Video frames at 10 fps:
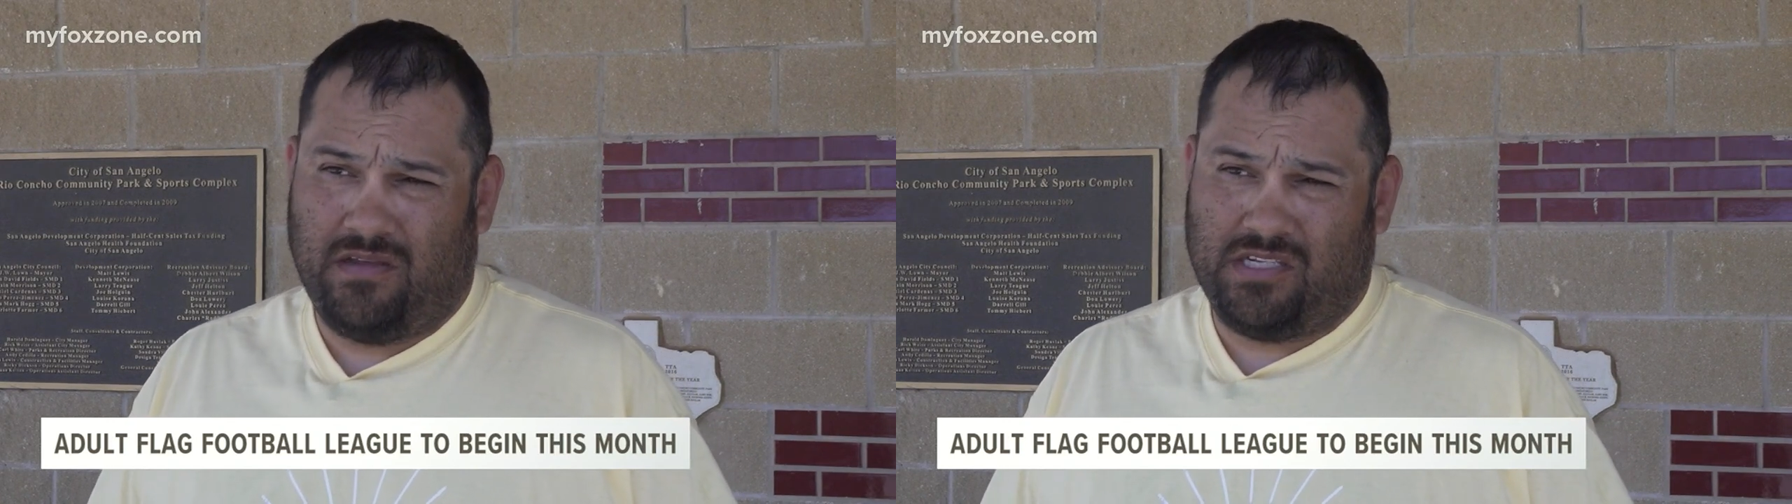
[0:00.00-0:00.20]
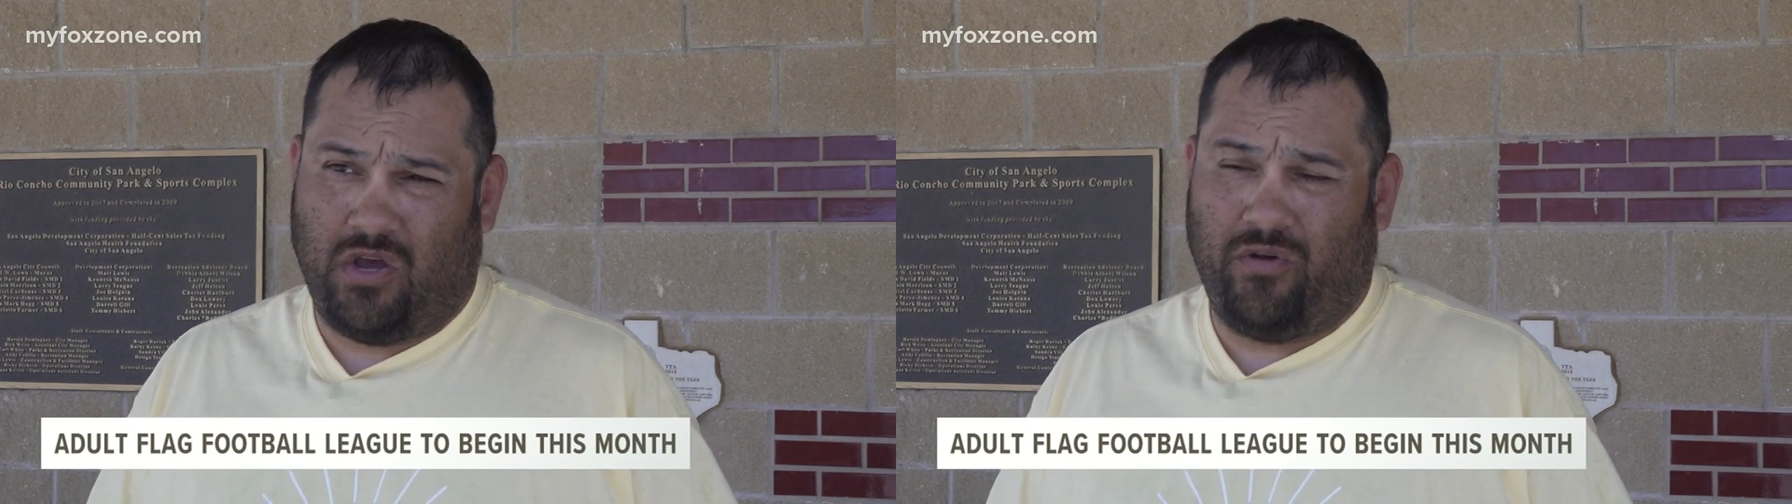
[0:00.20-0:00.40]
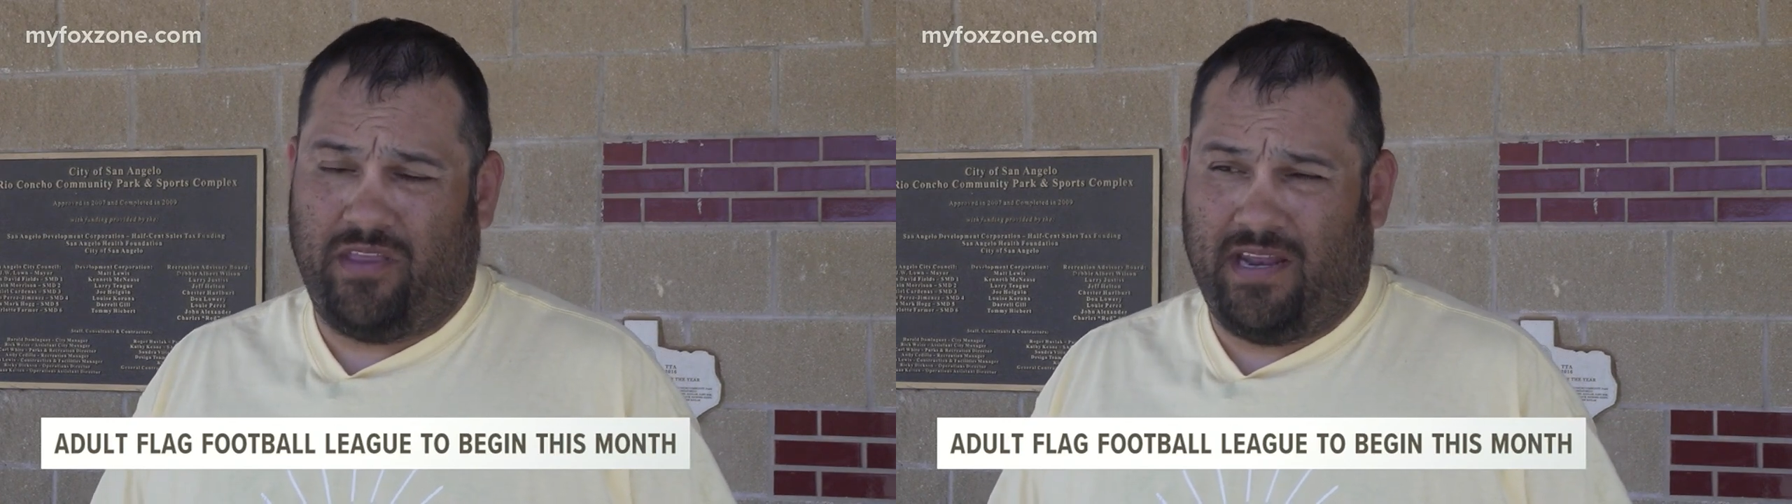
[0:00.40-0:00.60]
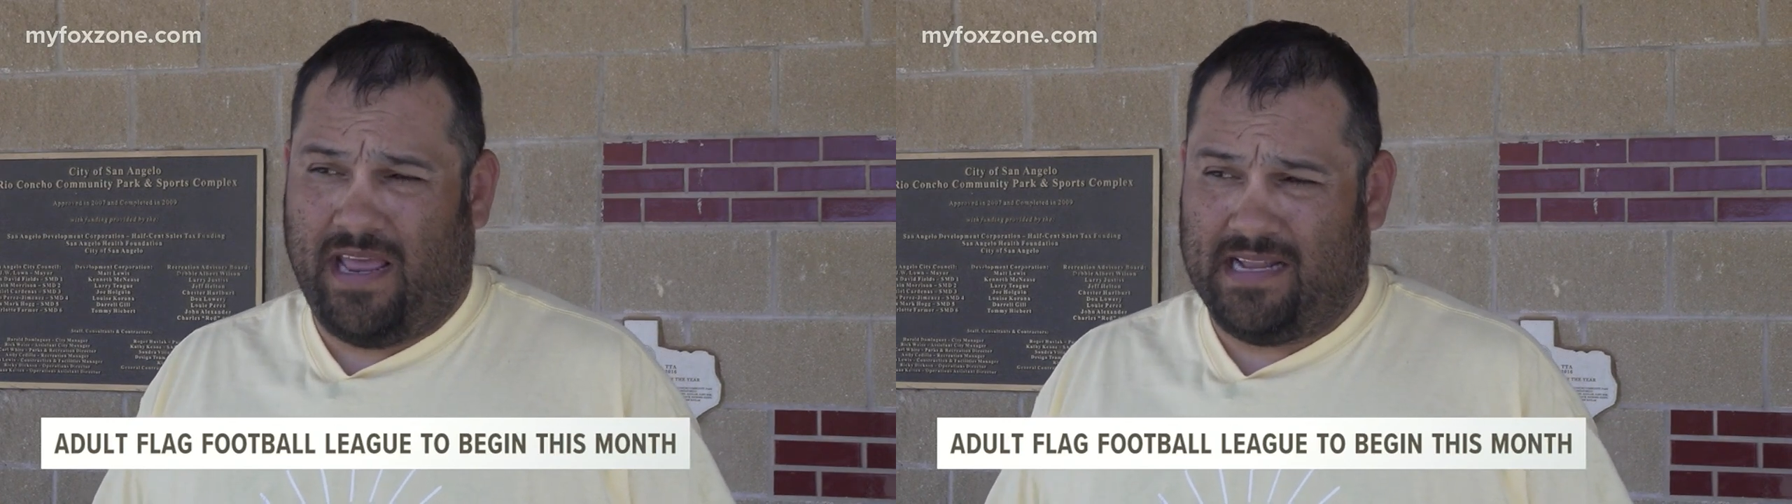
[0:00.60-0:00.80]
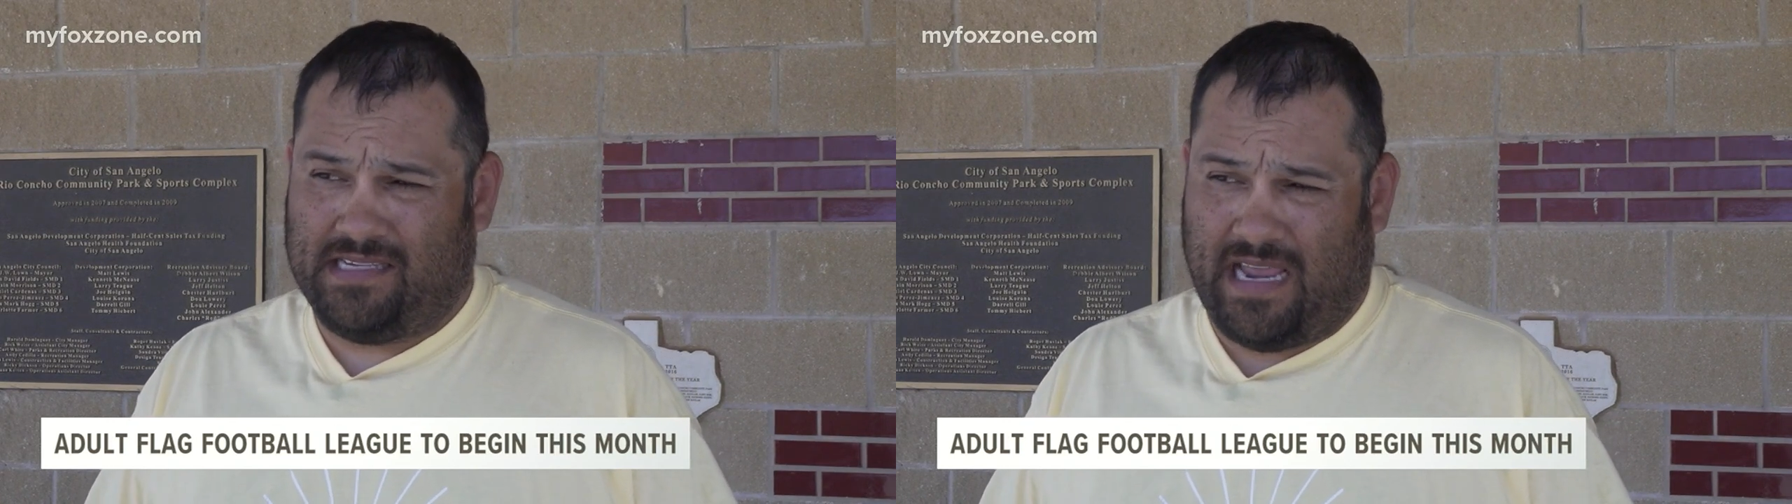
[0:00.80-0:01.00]
So then
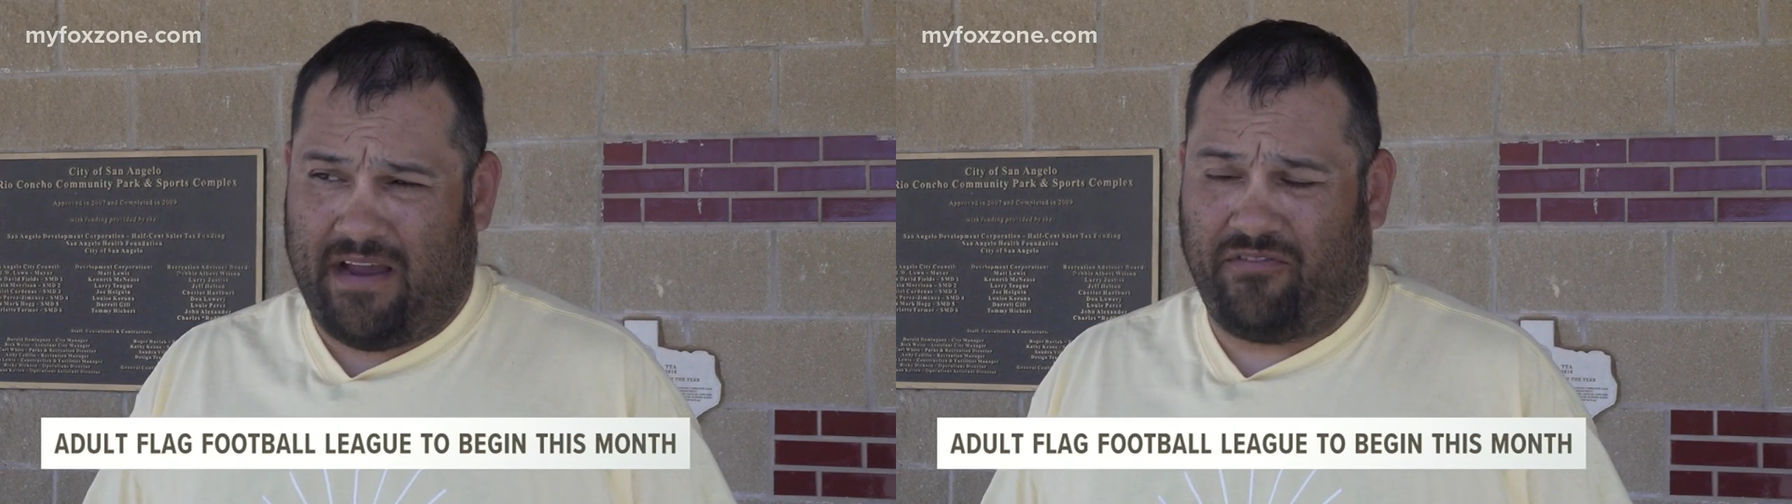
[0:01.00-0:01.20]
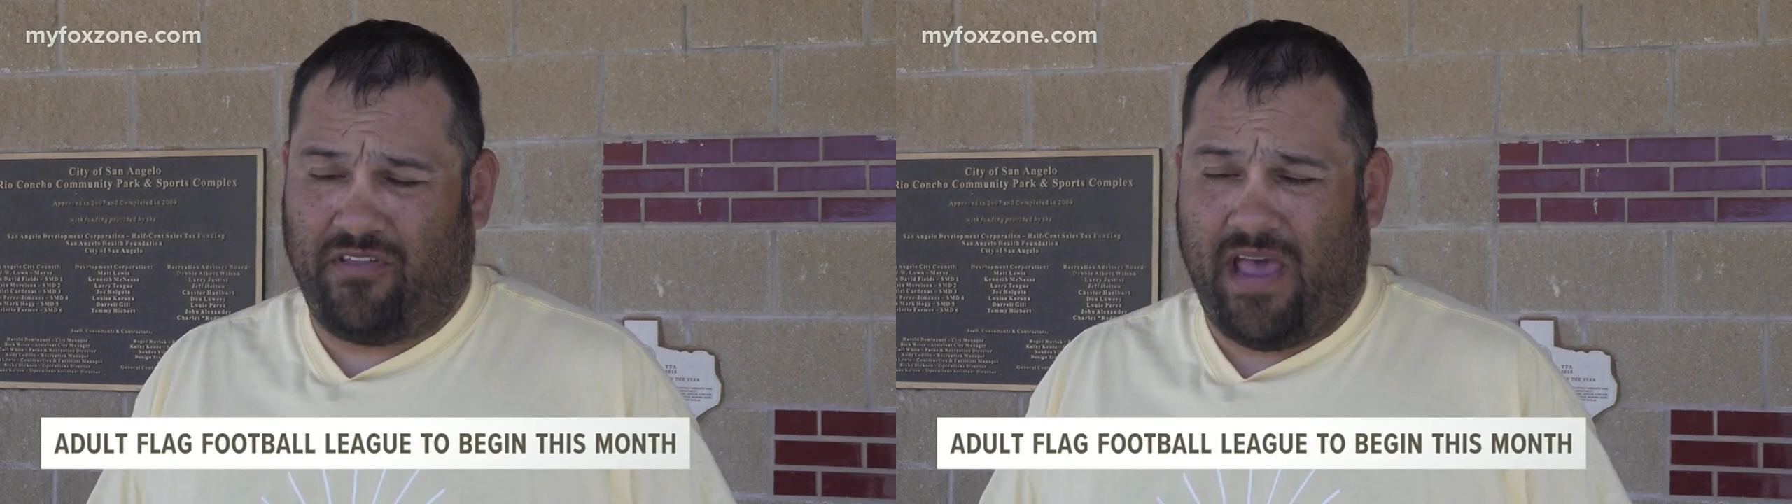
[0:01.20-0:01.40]
that's after